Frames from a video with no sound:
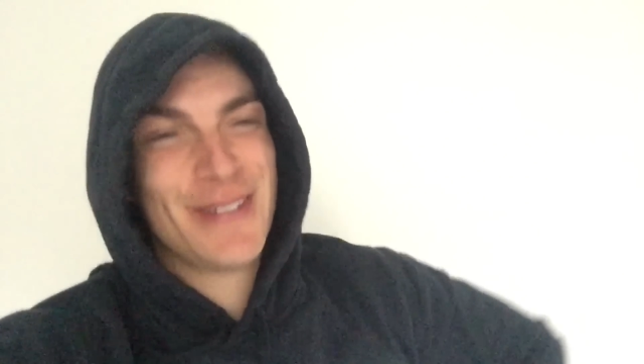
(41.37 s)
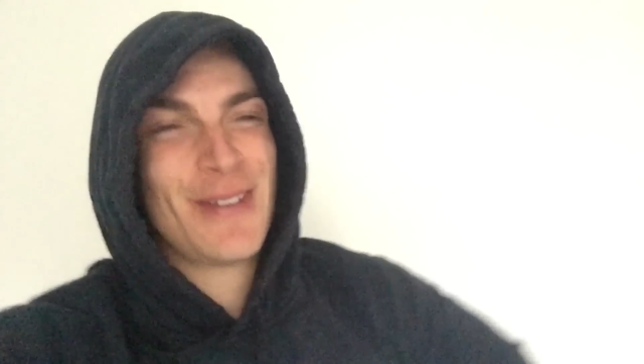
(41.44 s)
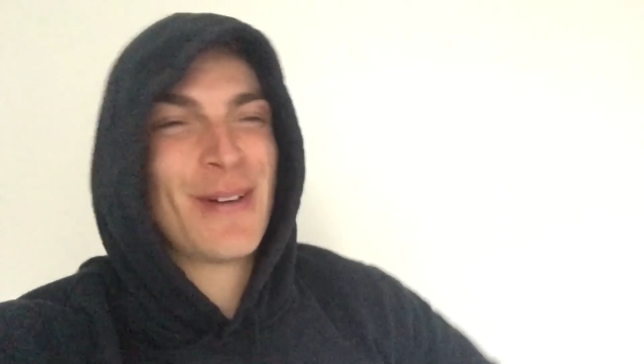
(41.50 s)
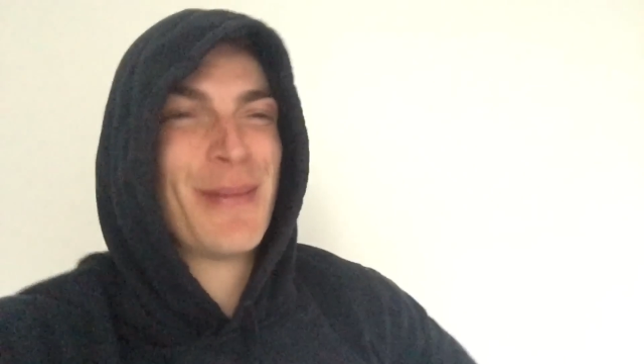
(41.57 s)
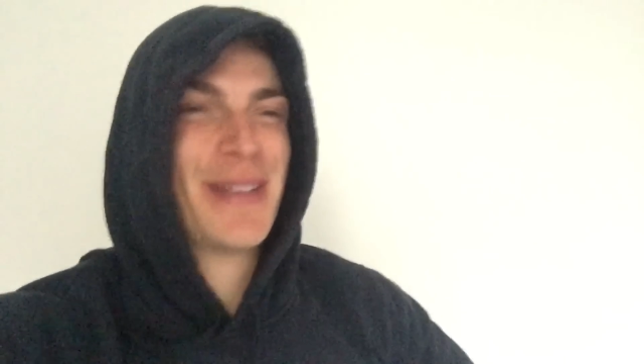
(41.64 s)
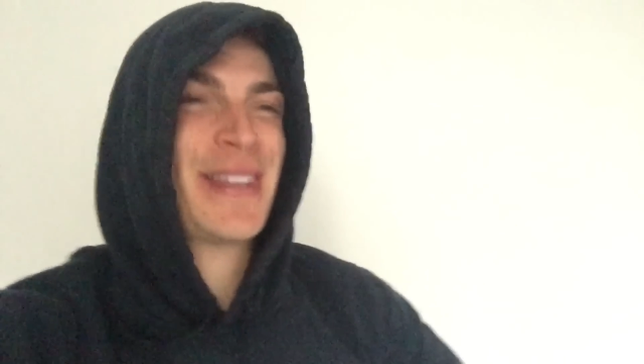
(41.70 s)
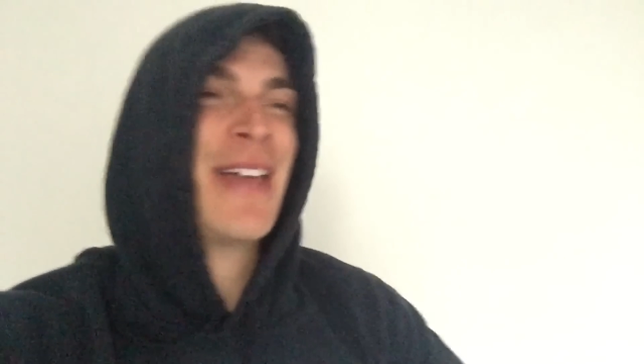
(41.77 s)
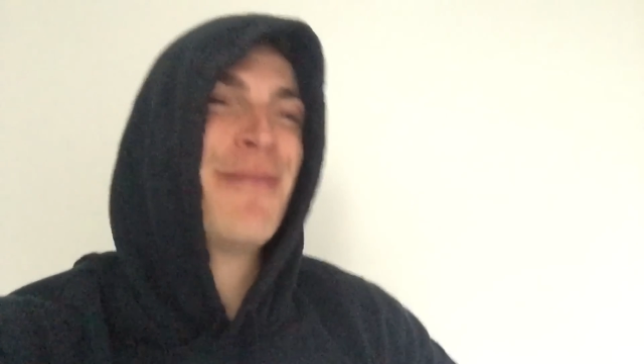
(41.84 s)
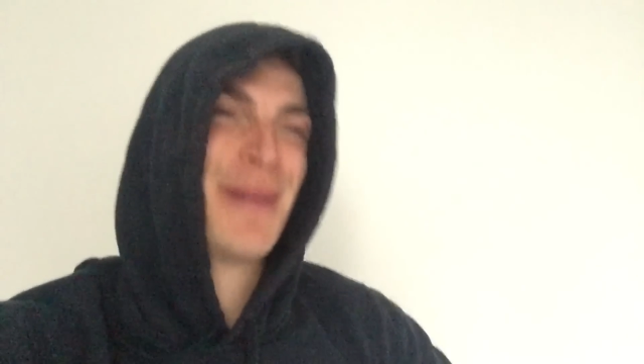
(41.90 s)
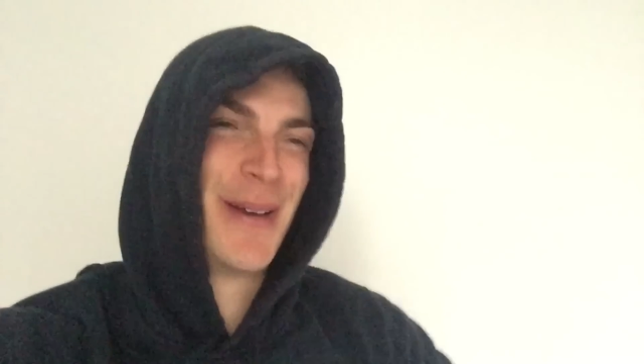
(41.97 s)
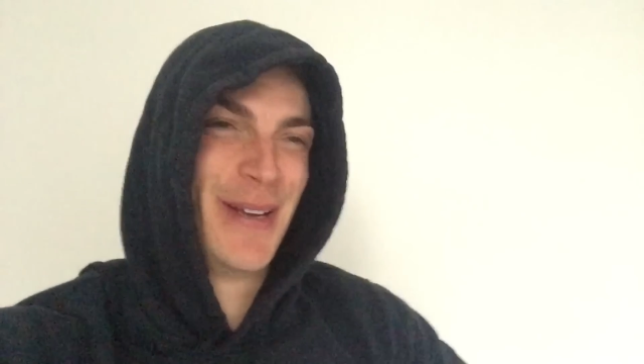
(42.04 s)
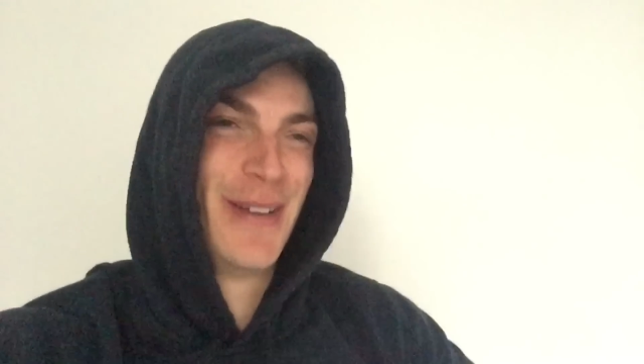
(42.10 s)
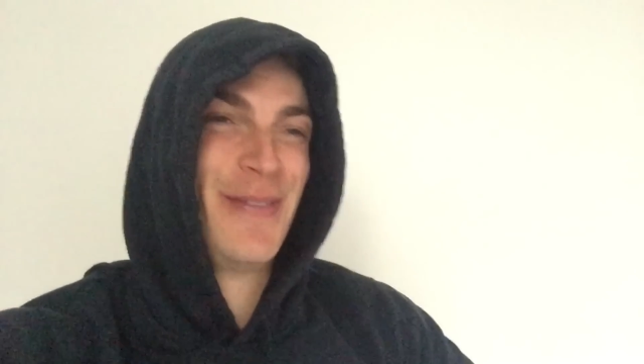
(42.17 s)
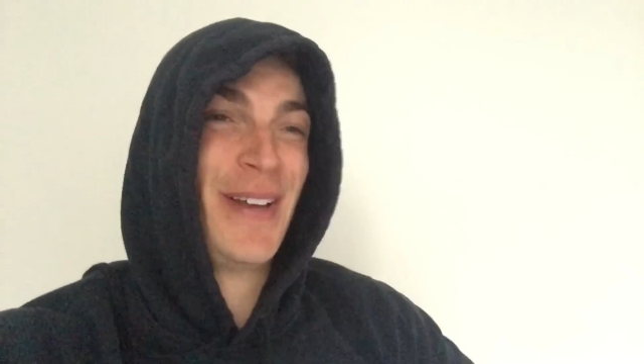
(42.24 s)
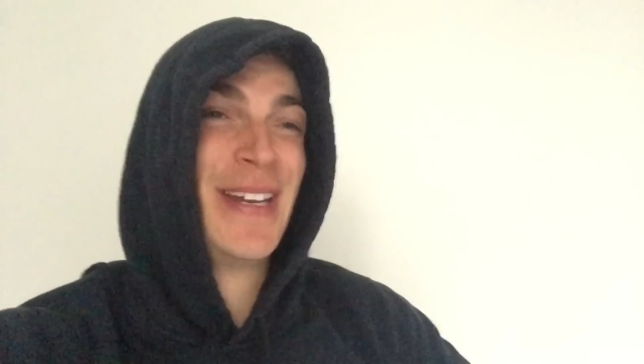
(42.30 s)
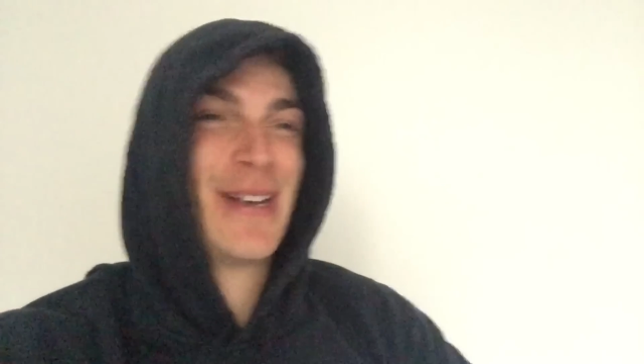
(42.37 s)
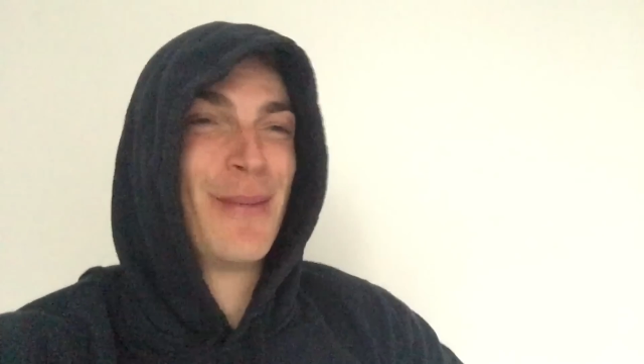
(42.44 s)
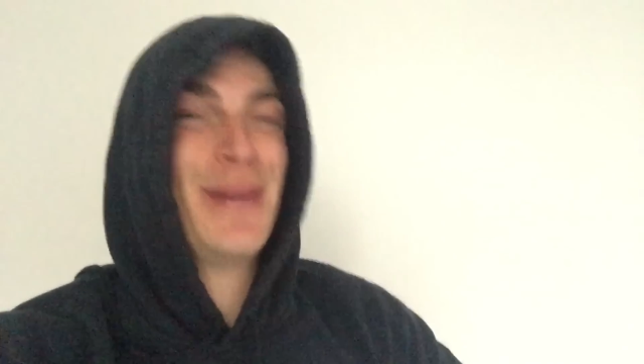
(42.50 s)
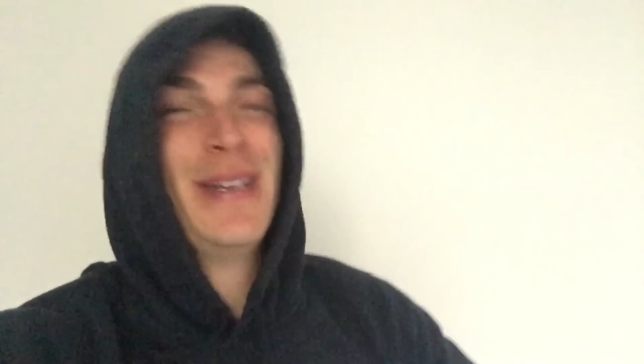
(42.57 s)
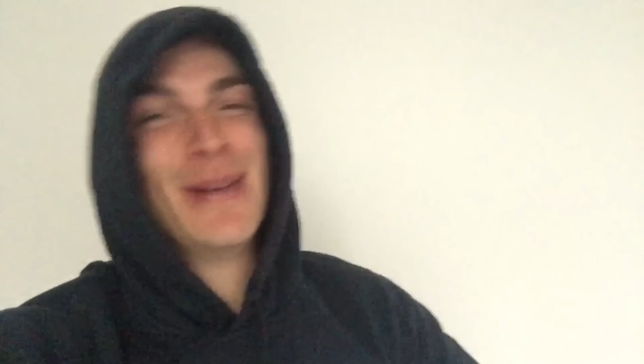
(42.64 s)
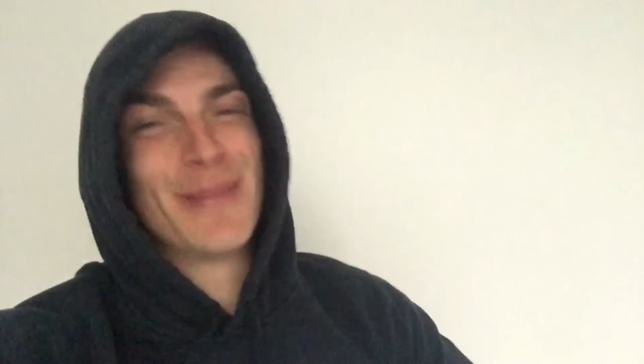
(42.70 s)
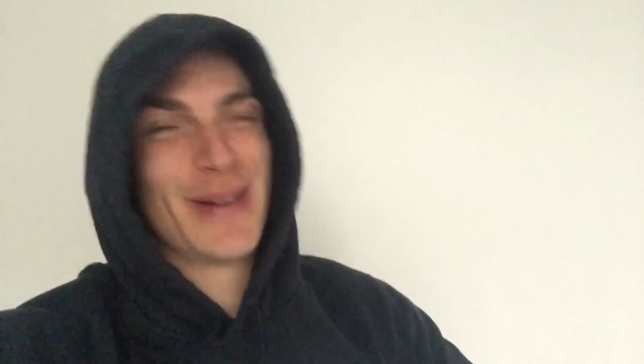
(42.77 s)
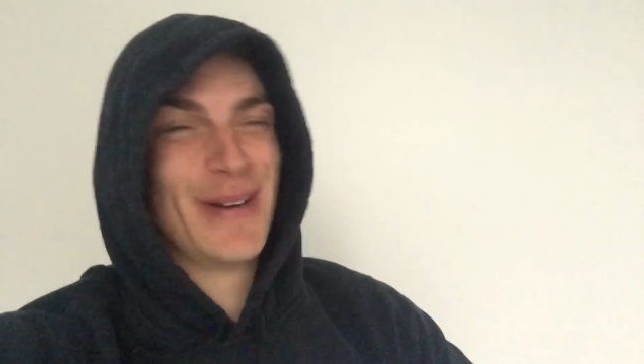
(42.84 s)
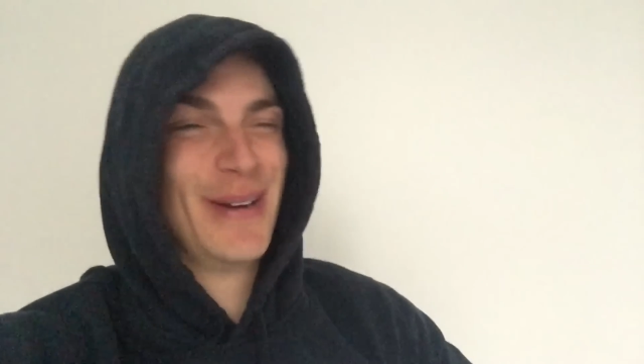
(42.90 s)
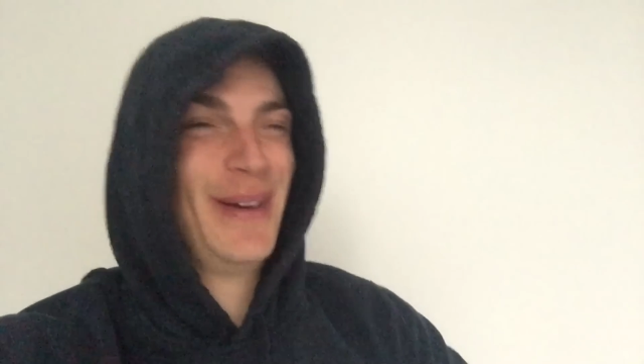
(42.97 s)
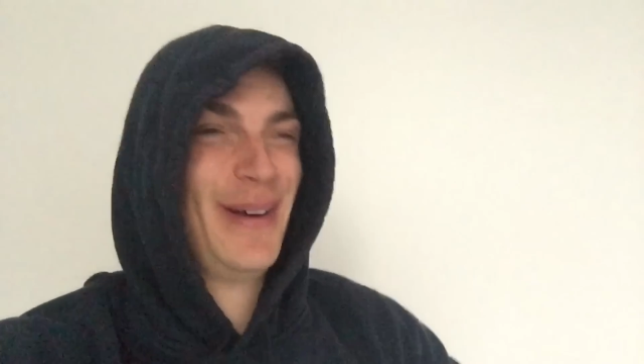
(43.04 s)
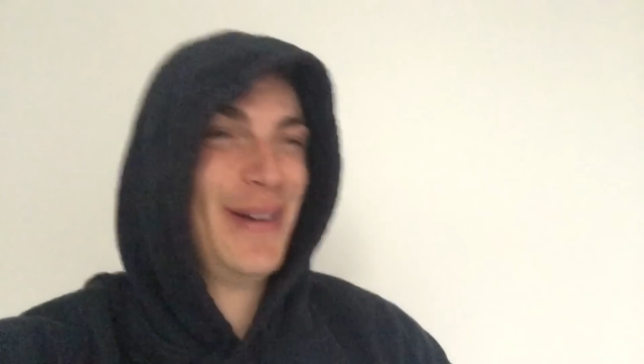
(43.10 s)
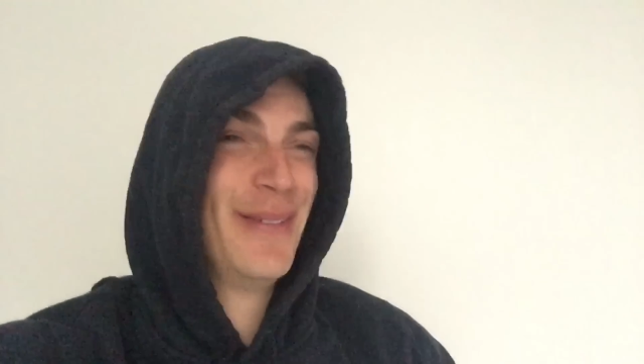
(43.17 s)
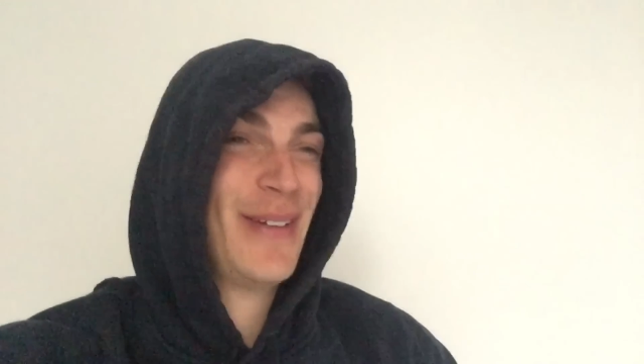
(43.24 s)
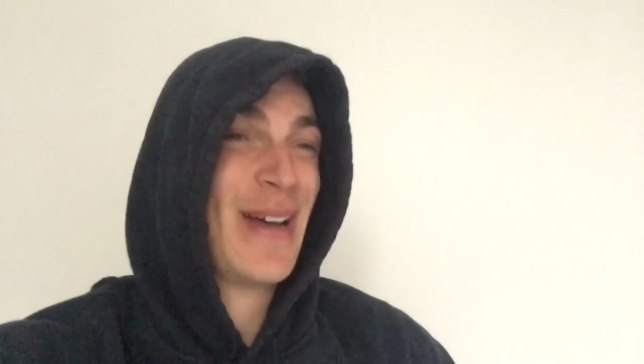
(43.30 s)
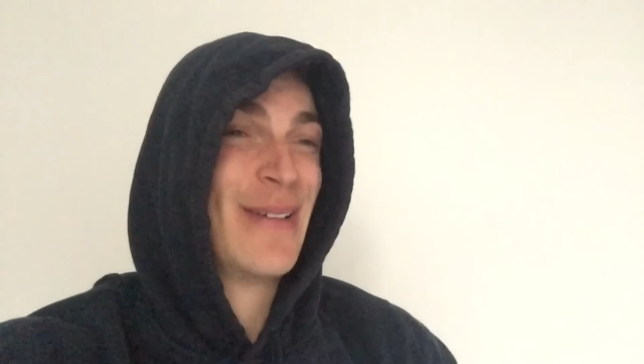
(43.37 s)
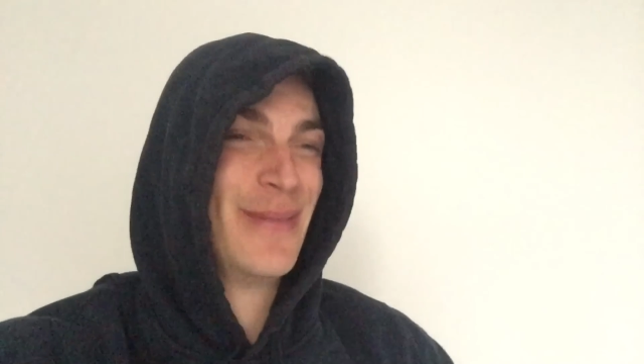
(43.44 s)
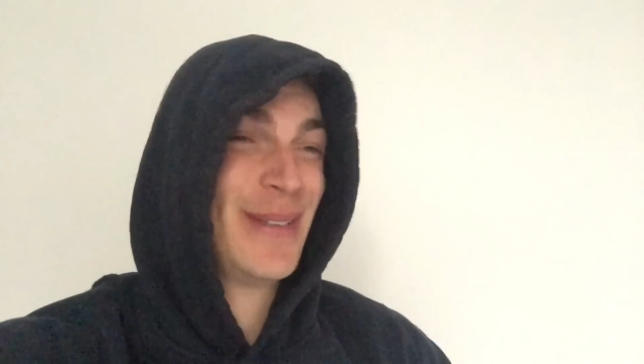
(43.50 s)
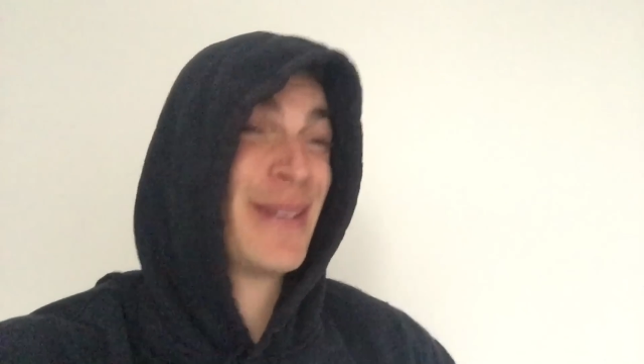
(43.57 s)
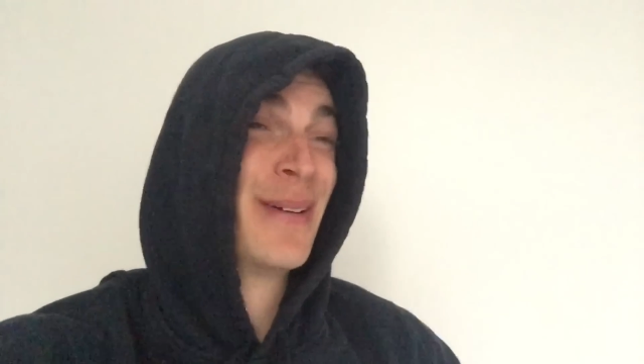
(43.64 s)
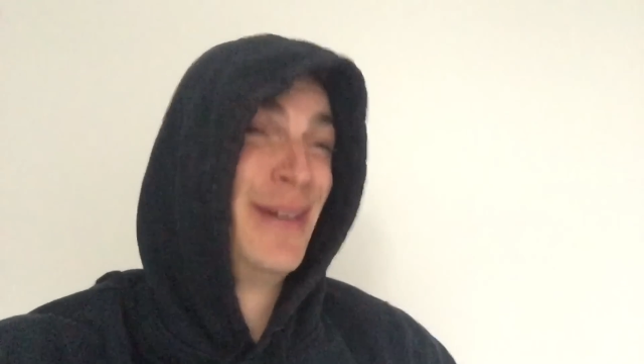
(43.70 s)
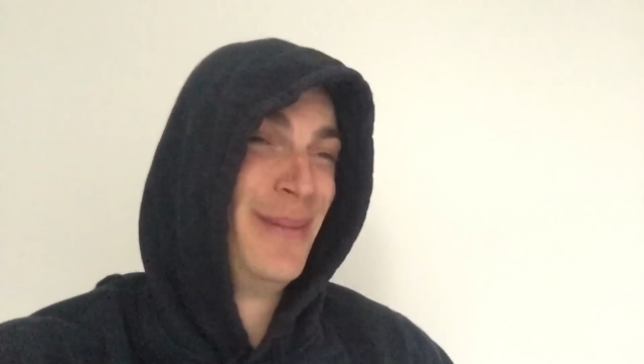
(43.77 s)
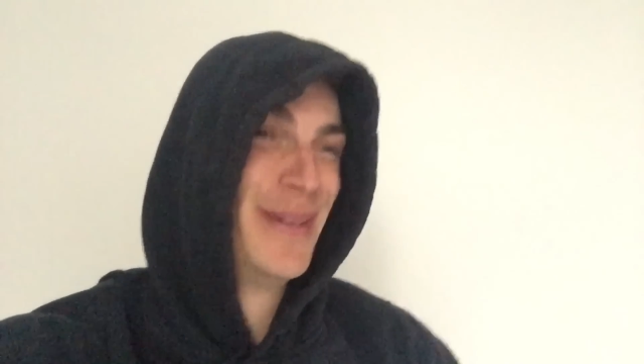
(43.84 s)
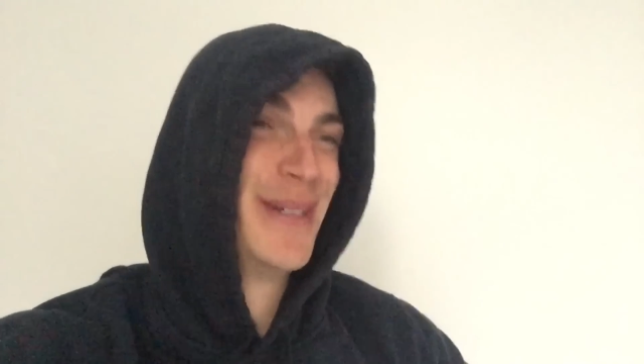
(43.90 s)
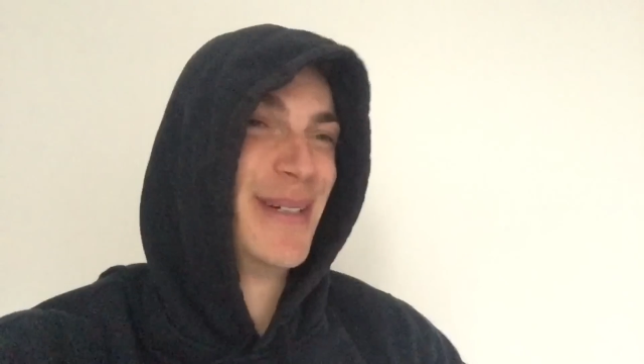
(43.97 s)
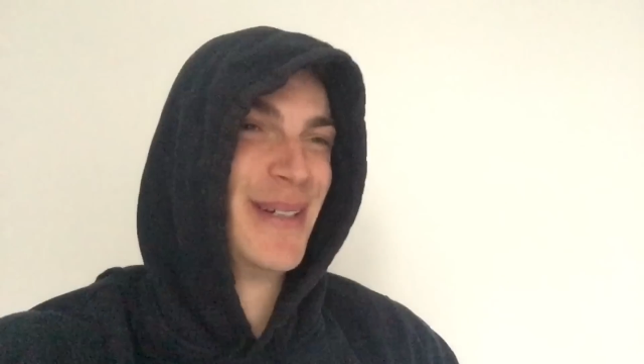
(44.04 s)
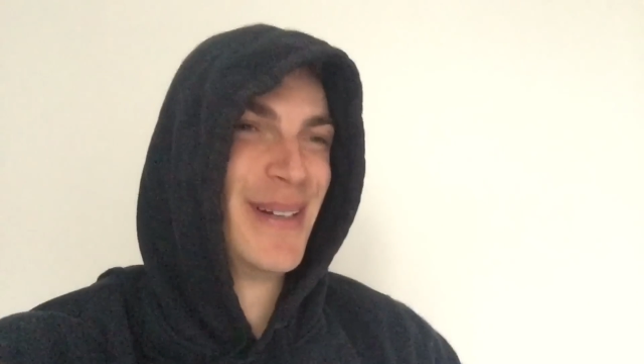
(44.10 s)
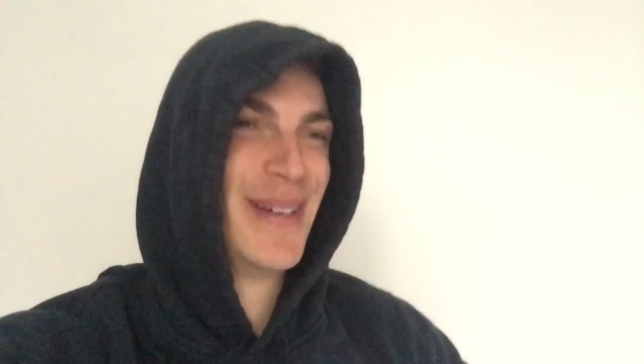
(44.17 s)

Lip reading: He's talking about TAFE, bro. Funny comedian, bro. What's going on, bro?